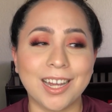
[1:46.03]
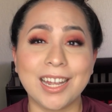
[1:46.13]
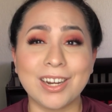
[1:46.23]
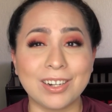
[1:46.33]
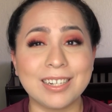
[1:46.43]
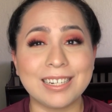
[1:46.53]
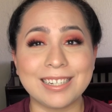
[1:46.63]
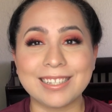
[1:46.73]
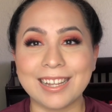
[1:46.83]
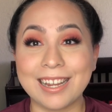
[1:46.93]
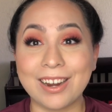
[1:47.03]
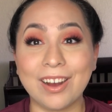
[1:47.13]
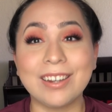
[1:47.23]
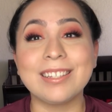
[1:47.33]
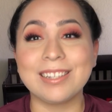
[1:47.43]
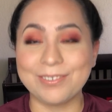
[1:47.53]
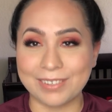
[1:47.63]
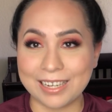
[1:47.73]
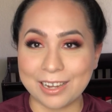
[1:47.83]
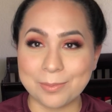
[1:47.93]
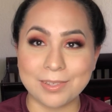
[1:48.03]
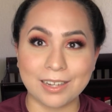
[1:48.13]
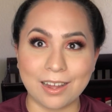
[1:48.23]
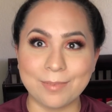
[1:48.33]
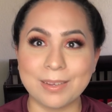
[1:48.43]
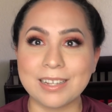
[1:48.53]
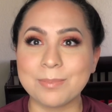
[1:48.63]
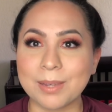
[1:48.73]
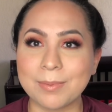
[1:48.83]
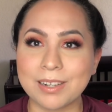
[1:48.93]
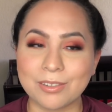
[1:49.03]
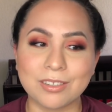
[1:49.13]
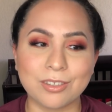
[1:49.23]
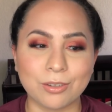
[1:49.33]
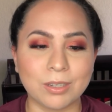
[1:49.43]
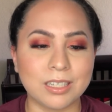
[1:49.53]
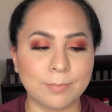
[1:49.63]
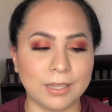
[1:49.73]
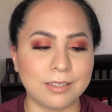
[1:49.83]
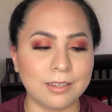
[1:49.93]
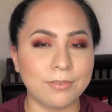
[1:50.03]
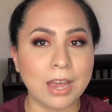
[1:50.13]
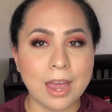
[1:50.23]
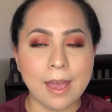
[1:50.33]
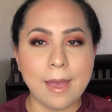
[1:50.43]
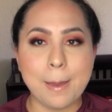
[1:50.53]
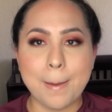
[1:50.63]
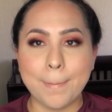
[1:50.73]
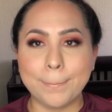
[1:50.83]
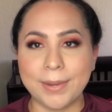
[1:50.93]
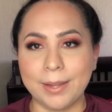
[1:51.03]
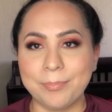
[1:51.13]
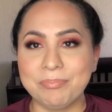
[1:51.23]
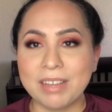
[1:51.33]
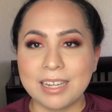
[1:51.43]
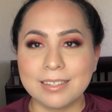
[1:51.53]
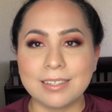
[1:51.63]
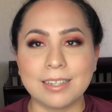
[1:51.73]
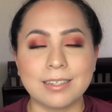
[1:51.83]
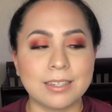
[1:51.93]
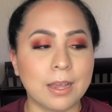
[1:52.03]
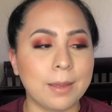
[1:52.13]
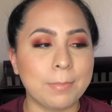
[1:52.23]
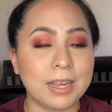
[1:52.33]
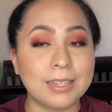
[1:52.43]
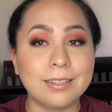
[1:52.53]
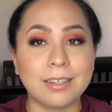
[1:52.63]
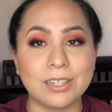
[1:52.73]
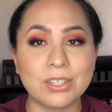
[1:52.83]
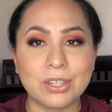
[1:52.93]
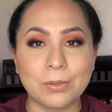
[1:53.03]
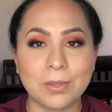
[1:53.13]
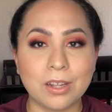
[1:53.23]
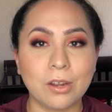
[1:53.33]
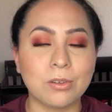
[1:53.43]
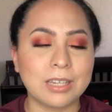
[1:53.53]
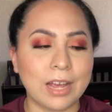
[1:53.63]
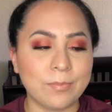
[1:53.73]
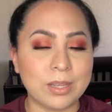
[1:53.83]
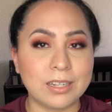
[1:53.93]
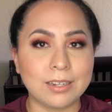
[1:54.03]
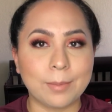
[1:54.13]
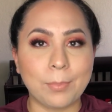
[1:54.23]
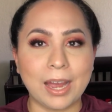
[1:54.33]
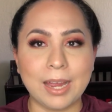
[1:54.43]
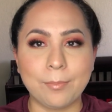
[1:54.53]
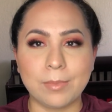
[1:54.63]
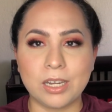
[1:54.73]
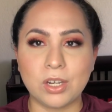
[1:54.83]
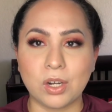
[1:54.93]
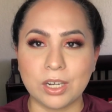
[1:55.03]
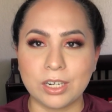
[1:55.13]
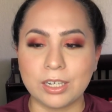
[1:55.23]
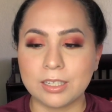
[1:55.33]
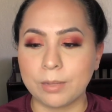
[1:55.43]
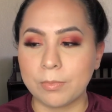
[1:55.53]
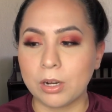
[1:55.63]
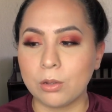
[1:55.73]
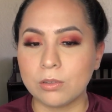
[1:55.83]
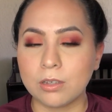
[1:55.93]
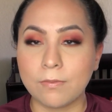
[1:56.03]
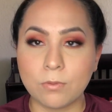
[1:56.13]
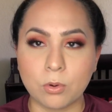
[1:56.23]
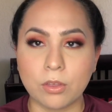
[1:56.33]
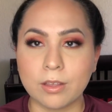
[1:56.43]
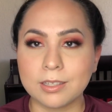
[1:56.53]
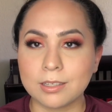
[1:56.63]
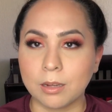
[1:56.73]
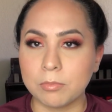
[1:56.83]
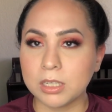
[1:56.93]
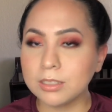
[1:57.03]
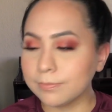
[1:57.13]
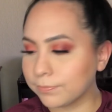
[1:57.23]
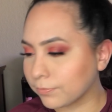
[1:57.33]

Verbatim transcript: it honestly really helps a lot, because baby clothes is so expensive. But since my son is good with clothes, I've been buying my daughter some clothes for the summer.